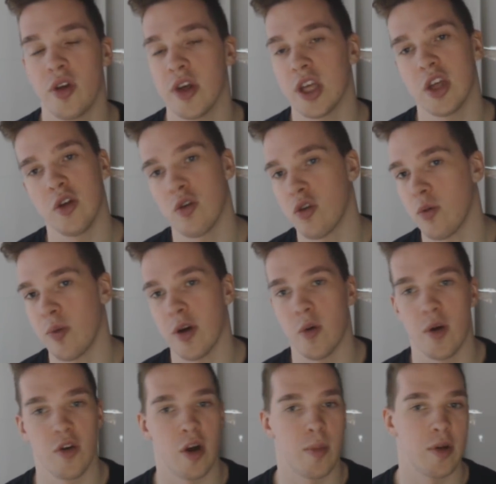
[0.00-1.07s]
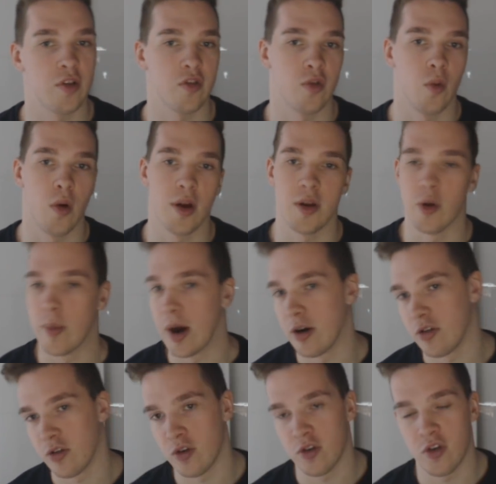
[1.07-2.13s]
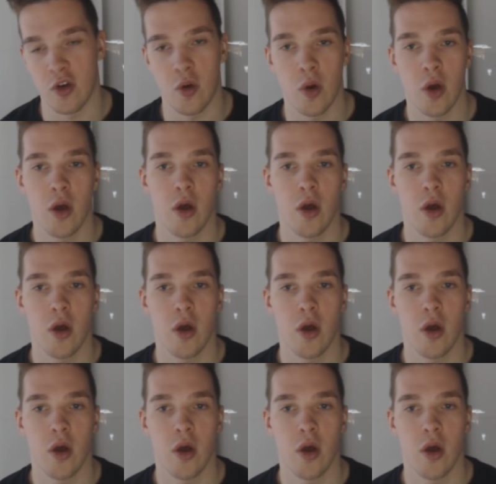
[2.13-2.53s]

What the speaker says: Like you usually play a 1-drop on turn 1, your power on turn 2.